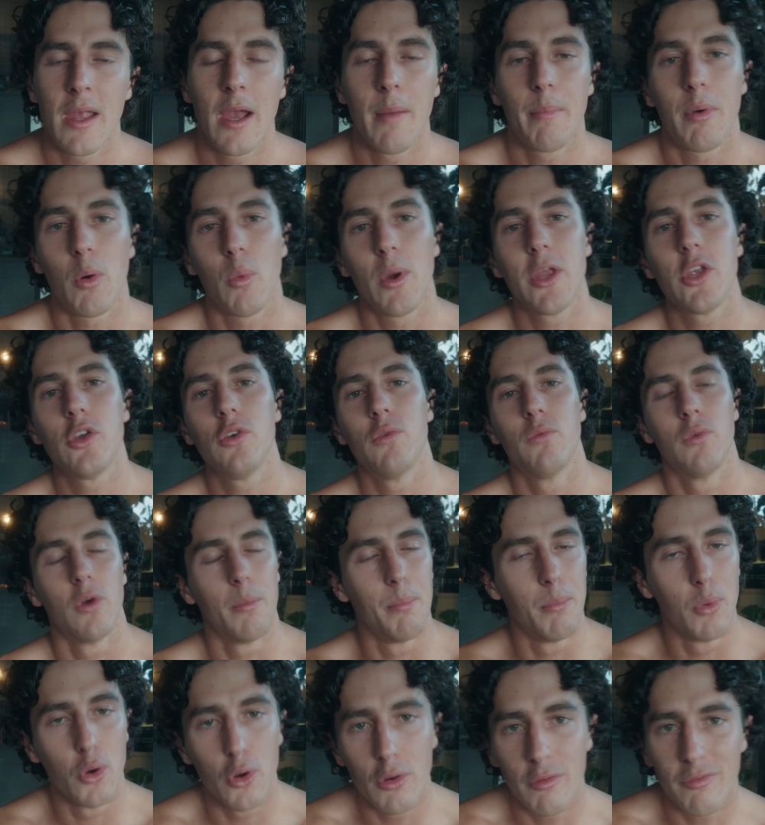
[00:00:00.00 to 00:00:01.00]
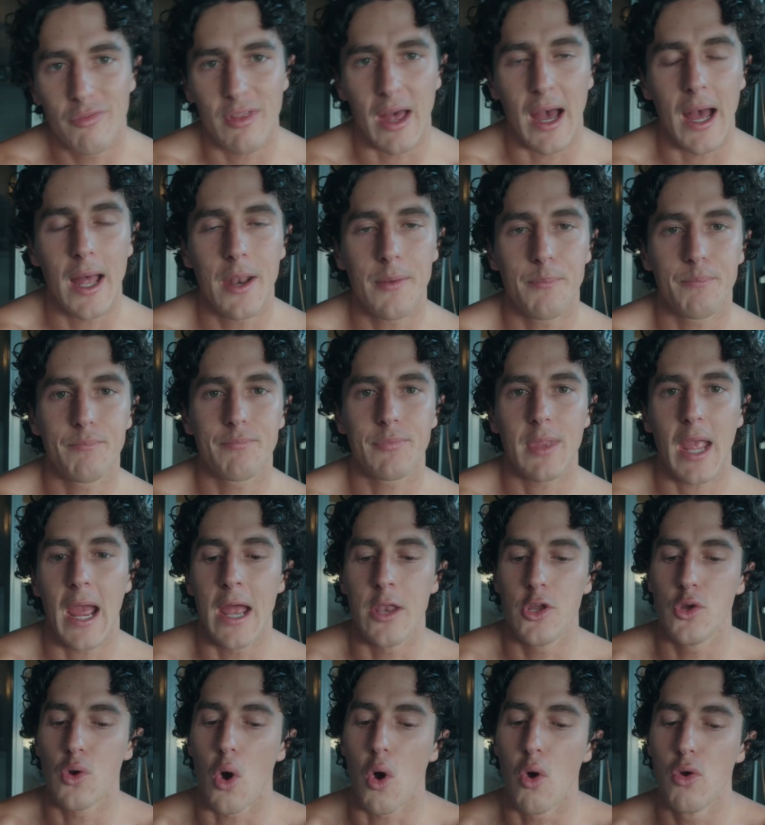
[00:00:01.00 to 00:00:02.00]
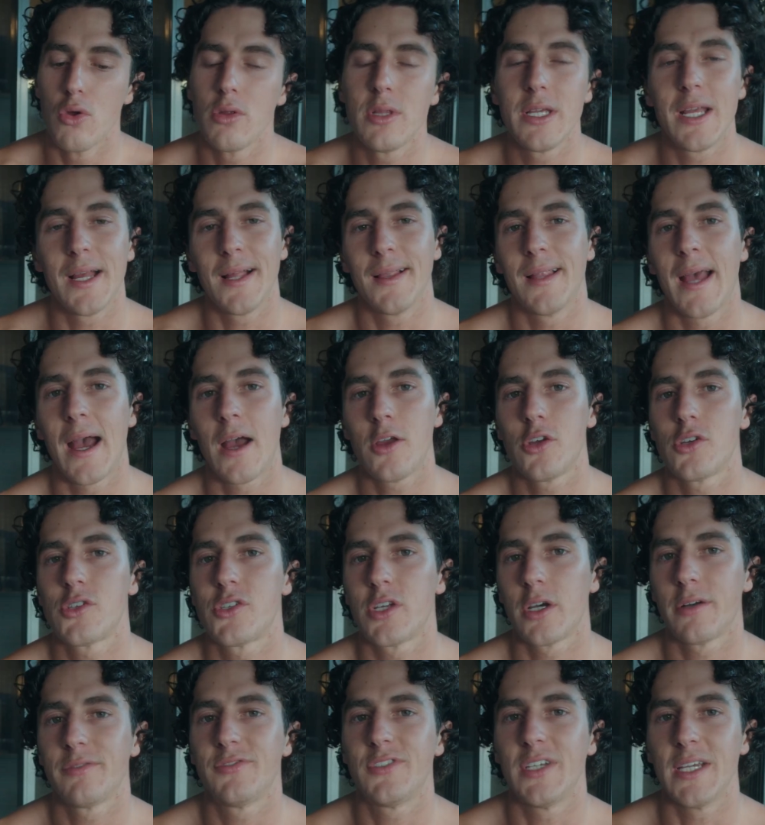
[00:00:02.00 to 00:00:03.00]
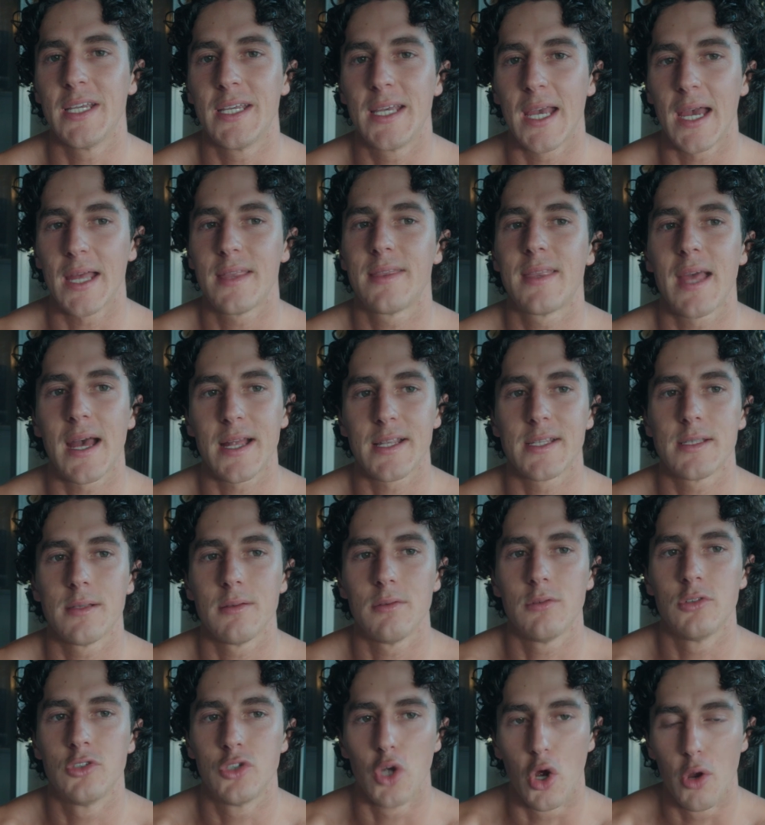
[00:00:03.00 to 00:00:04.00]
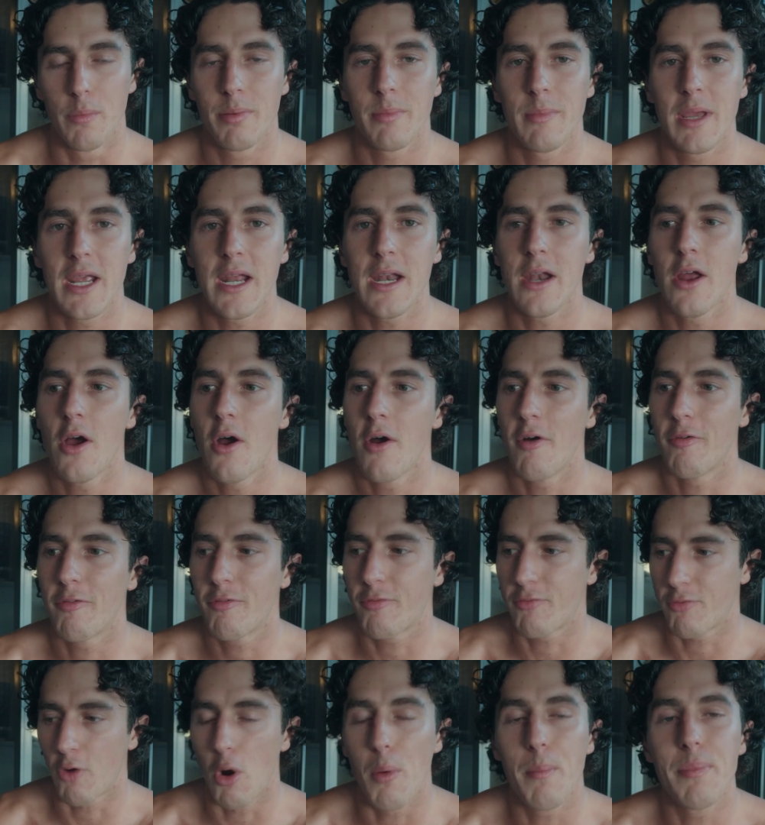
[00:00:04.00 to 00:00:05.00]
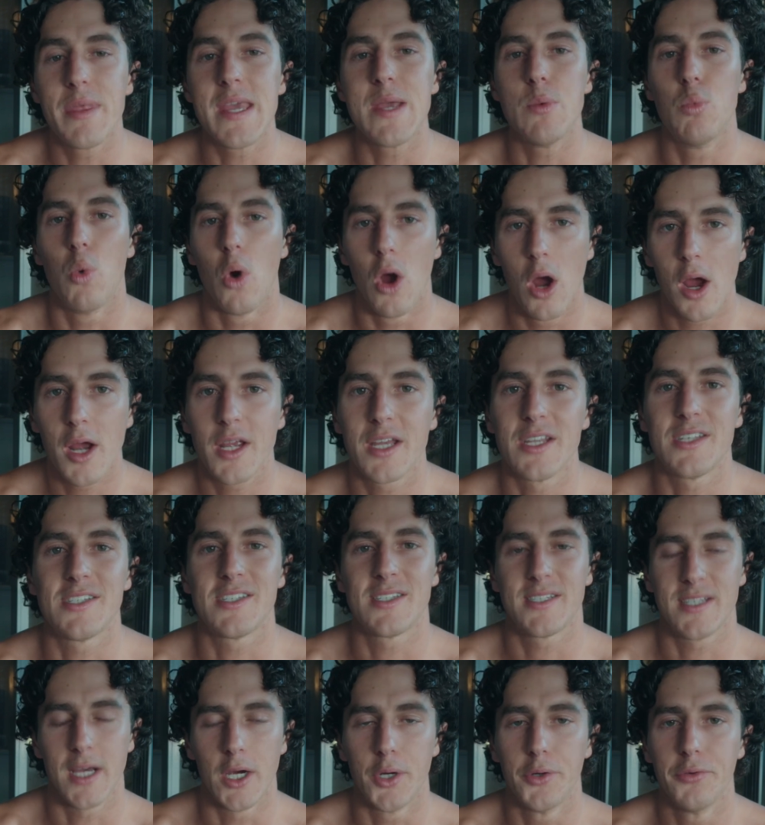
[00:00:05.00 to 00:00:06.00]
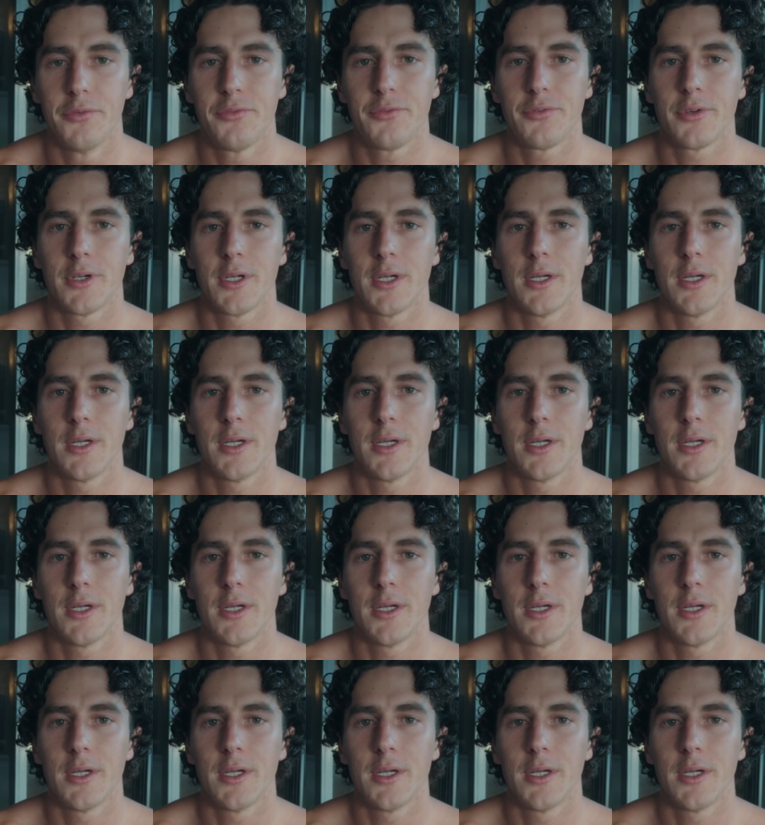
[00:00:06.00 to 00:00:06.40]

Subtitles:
But when you remove that and you only allow yourself to get that dopamine from the work itself,